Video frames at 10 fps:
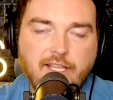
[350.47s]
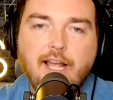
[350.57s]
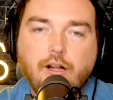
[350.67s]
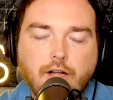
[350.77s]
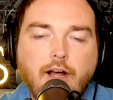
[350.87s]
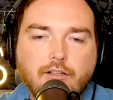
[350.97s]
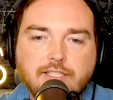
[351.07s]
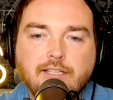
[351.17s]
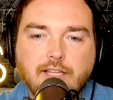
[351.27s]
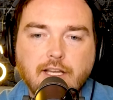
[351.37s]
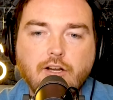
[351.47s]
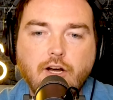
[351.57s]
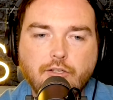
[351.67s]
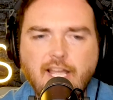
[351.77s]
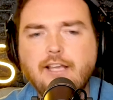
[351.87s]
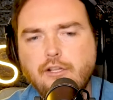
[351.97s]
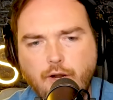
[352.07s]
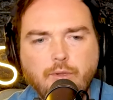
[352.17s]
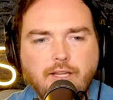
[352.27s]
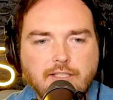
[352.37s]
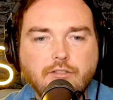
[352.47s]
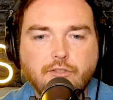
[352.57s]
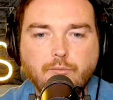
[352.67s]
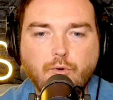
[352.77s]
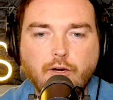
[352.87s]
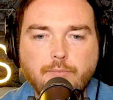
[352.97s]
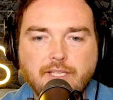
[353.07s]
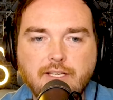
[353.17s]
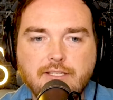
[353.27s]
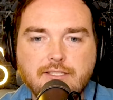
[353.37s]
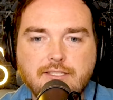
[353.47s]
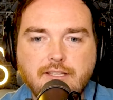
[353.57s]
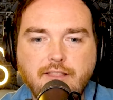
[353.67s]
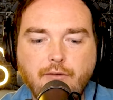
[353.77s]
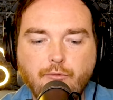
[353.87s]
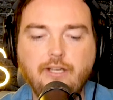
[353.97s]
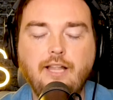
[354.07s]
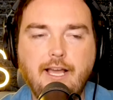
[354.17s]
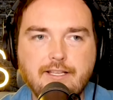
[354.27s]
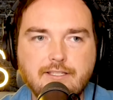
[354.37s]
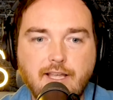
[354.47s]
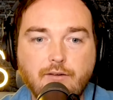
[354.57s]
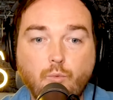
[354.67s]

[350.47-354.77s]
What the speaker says: Yeah, I'll take that call. Or yeah, I would like to learn more, because they realize that,